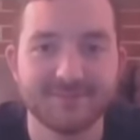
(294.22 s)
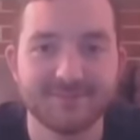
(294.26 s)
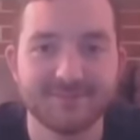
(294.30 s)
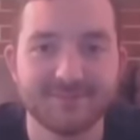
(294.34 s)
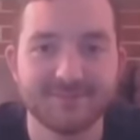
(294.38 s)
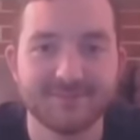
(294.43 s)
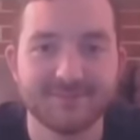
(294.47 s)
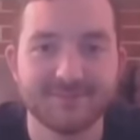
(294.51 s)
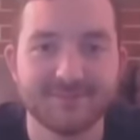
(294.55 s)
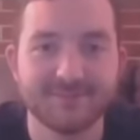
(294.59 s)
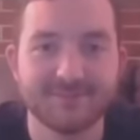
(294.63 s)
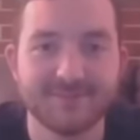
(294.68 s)

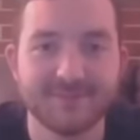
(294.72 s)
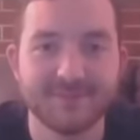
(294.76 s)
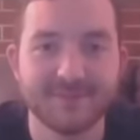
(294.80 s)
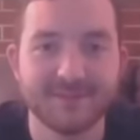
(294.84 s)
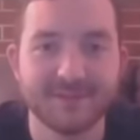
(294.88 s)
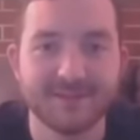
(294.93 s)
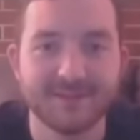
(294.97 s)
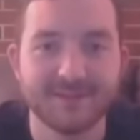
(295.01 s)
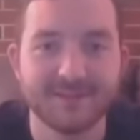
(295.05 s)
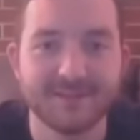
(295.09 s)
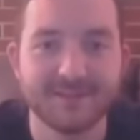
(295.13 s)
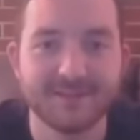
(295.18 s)

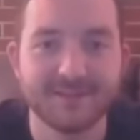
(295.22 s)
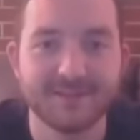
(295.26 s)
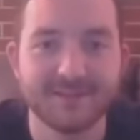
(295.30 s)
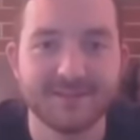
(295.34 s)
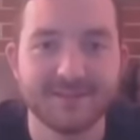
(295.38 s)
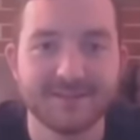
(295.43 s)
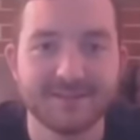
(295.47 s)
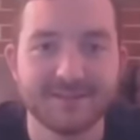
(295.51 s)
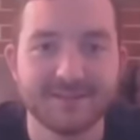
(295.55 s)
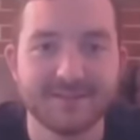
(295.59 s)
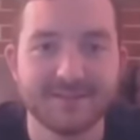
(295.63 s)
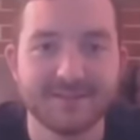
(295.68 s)

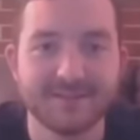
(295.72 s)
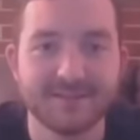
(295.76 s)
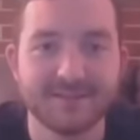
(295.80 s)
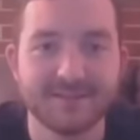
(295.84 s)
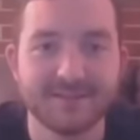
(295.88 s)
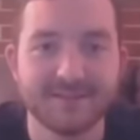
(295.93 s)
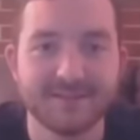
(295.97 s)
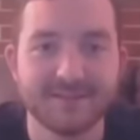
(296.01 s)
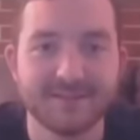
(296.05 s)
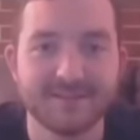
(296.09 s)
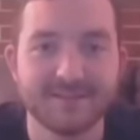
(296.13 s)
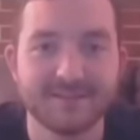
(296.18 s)

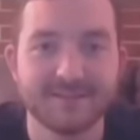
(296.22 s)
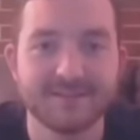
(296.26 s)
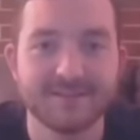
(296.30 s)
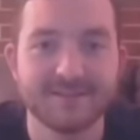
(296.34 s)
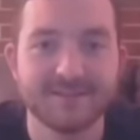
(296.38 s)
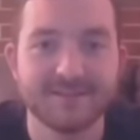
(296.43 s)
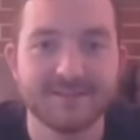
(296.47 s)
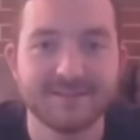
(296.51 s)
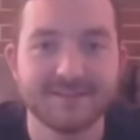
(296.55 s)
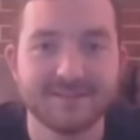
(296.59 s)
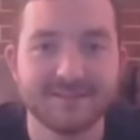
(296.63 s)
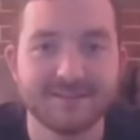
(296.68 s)

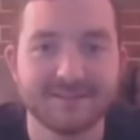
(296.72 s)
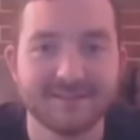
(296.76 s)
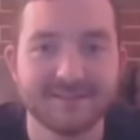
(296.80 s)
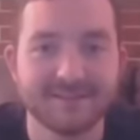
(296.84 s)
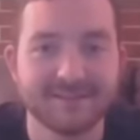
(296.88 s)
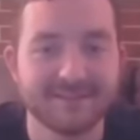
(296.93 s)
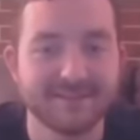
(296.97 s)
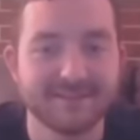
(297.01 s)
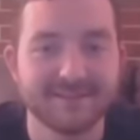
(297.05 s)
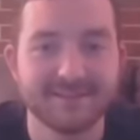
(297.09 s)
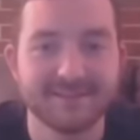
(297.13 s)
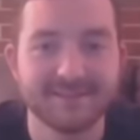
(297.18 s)

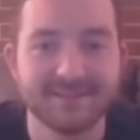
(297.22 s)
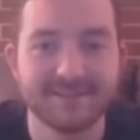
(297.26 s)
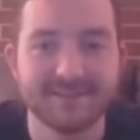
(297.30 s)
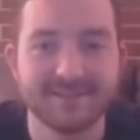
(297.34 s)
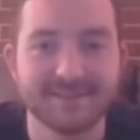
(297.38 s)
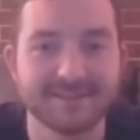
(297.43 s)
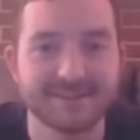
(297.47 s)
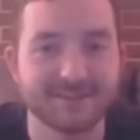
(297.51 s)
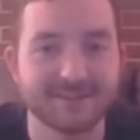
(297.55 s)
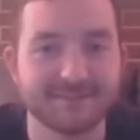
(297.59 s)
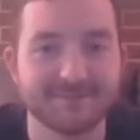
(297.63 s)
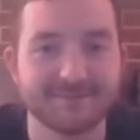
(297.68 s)

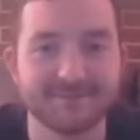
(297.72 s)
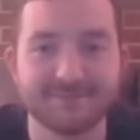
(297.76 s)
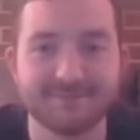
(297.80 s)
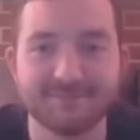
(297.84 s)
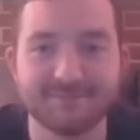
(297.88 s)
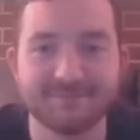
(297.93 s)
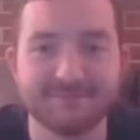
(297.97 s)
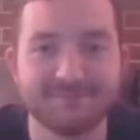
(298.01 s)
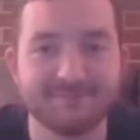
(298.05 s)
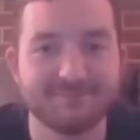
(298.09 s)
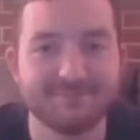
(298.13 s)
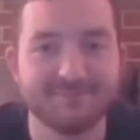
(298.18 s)

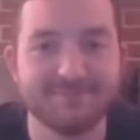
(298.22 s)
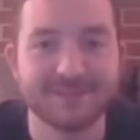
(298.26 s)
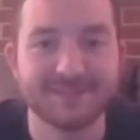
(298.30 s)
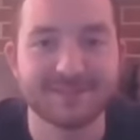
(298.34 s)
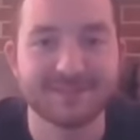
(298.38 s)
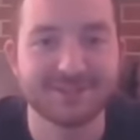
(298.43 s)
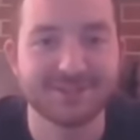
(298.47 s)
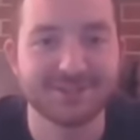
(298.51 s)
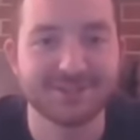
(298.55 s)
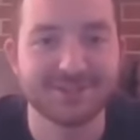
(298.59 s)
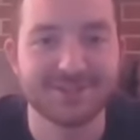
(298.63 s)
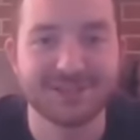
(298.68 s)

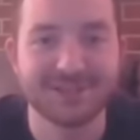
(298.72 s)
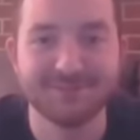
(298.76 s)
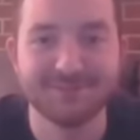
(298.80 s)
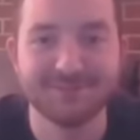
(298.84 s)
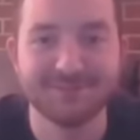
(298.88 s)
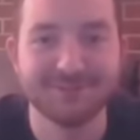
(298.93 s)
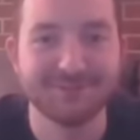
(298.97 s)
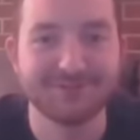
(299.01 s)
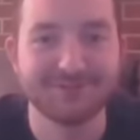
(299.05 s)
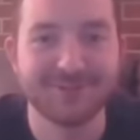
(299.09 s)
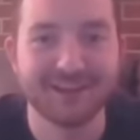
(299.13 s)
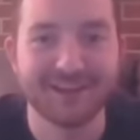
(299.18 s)

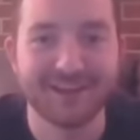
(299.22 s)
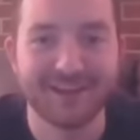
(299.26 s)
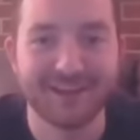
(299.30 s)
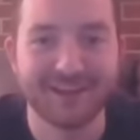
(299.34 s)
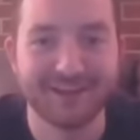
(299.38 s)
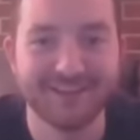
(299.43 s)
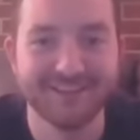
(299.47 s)
This person isn't speaking.